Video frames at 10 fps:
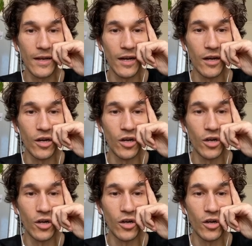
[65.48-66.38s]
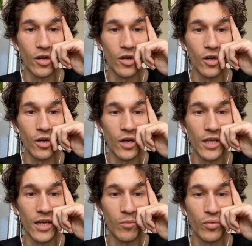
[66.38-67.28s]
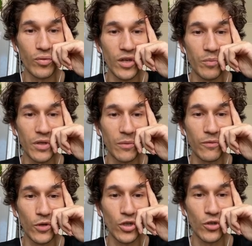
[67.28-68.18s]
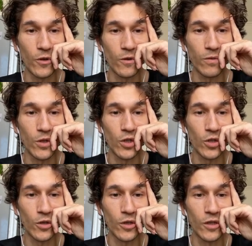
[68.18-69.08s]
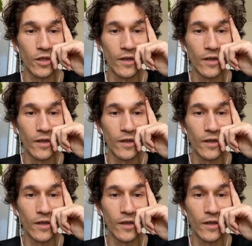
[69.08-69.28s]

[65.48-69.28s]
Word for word: uh, yep yep yep for sure for sure